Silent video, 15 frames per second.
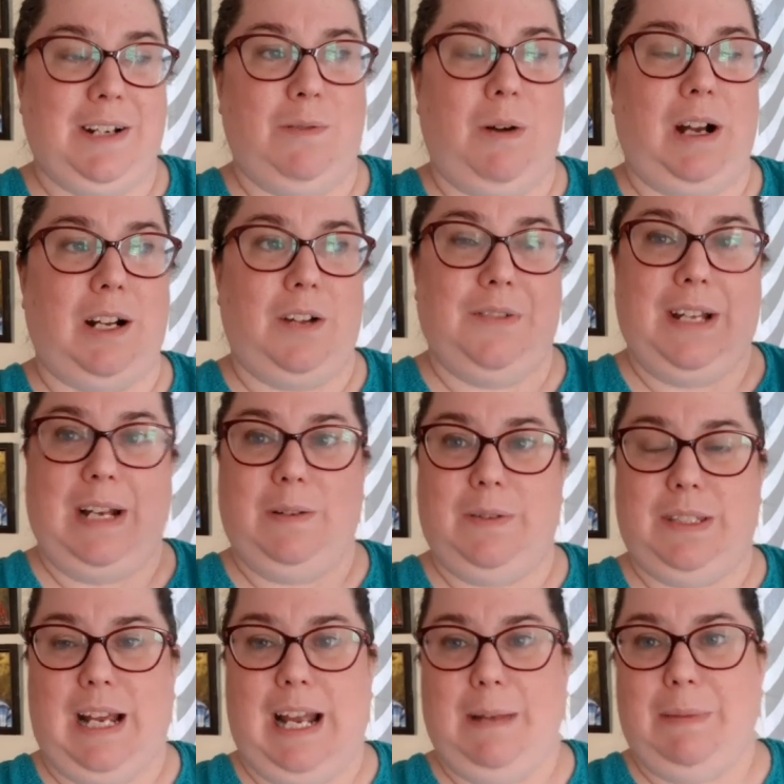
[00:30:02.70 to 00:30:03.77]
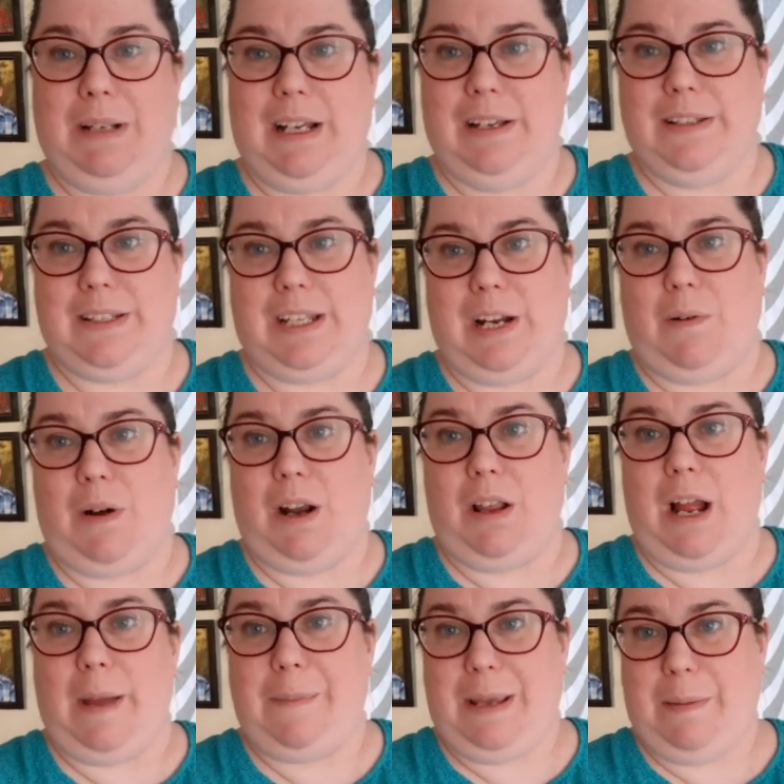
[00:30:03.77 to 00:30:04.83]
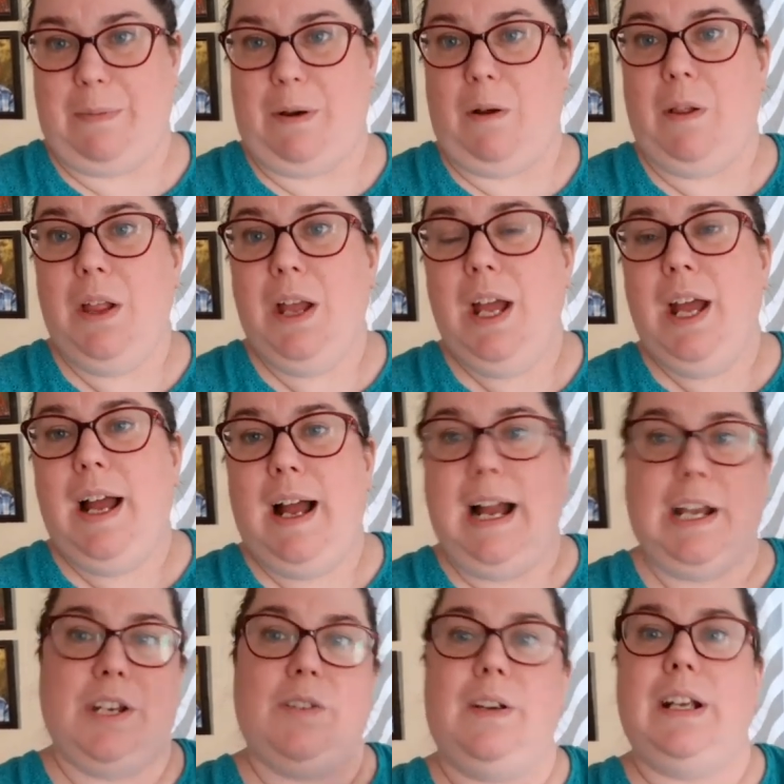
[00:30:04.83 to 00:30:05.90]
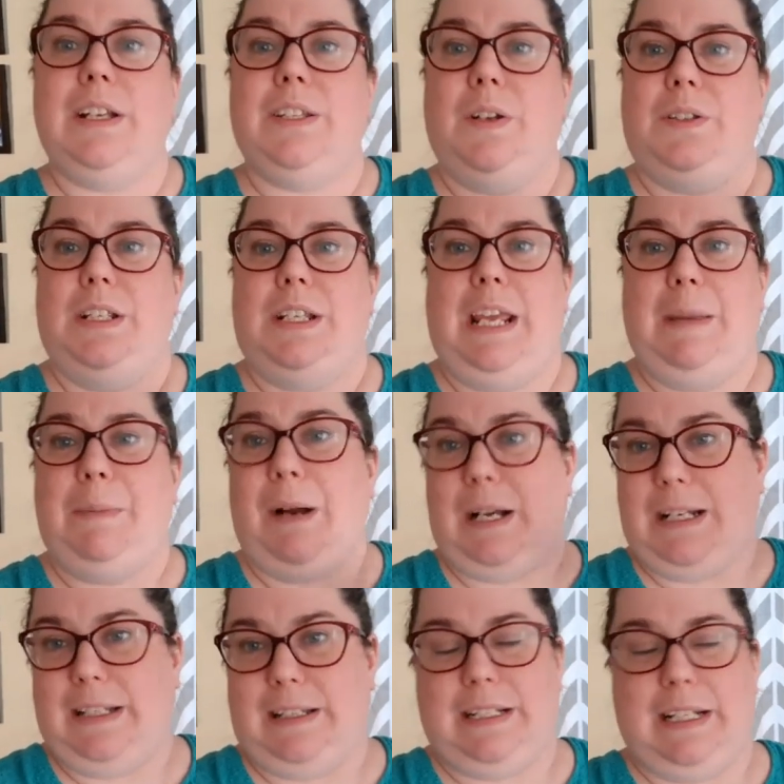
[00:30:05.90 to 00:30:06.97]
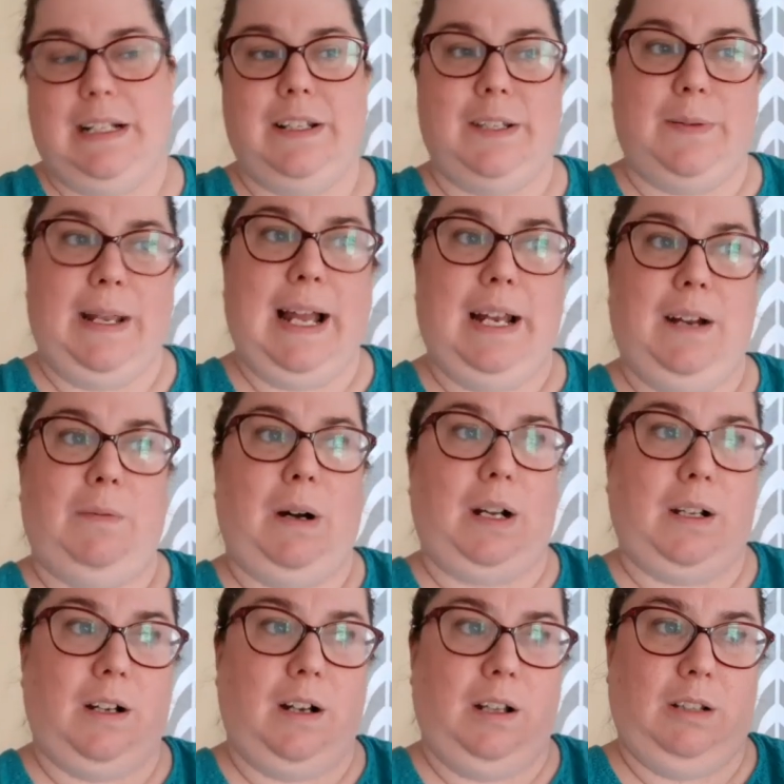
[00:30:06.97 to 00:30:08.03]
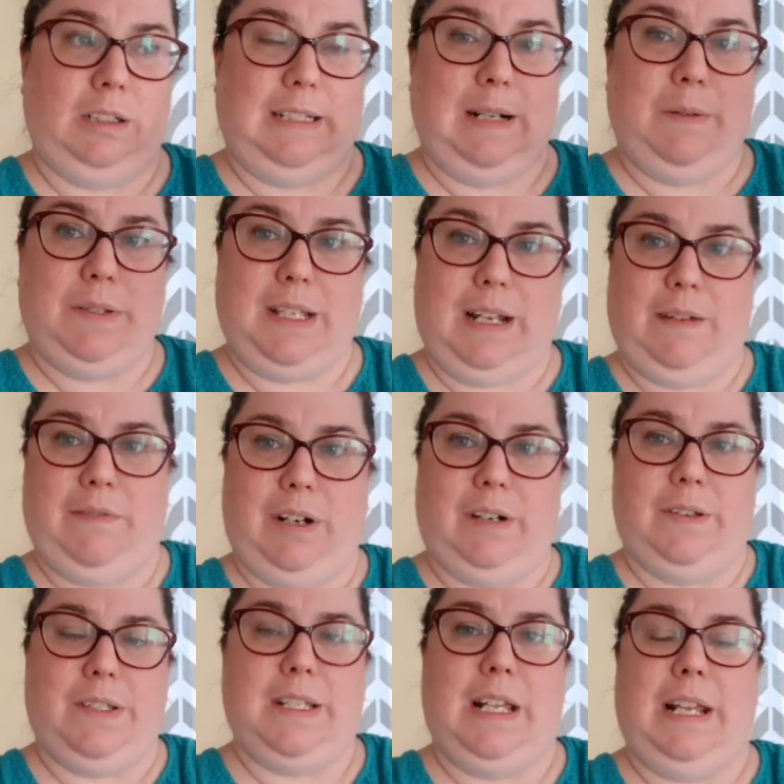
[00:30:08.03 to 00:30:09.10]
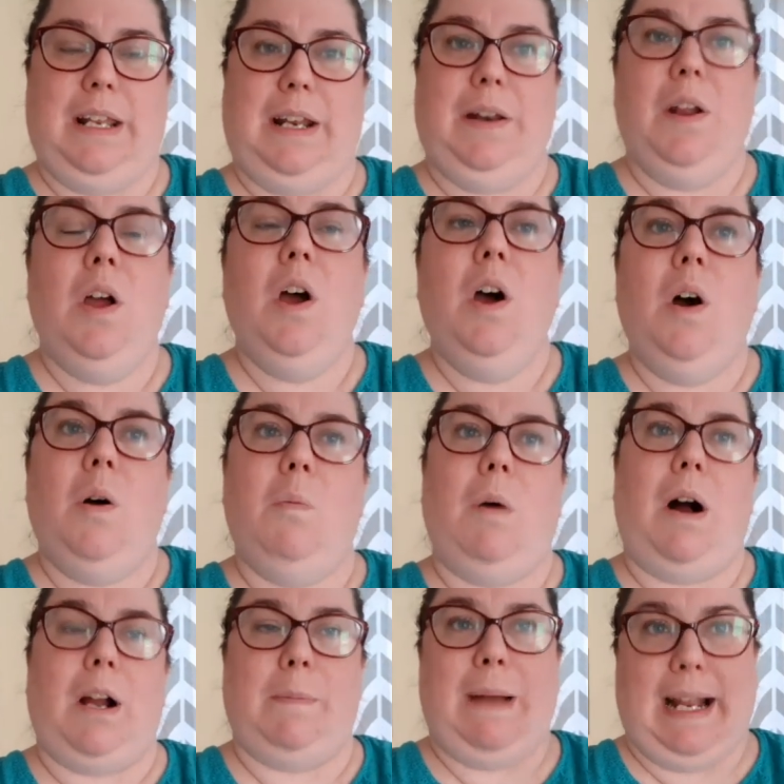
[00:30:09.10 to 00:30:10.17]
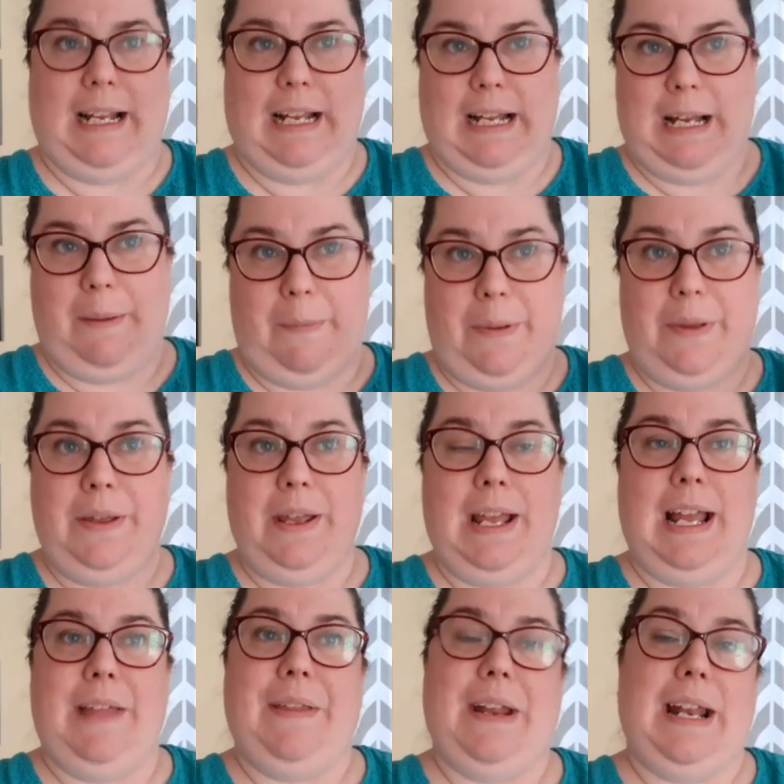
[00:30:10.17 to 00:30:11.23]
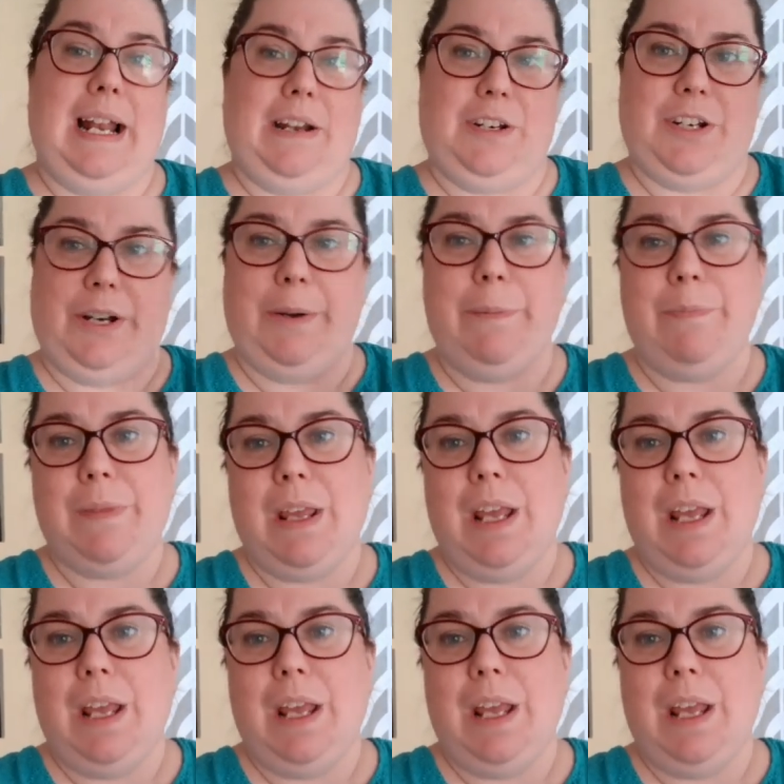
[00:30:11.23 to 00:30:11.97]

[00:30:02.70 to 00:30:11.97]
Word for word: to walk on the outside because there were a lot of people entering. So to keep our distance, we had to walk on the outside first and then walk back up and then enter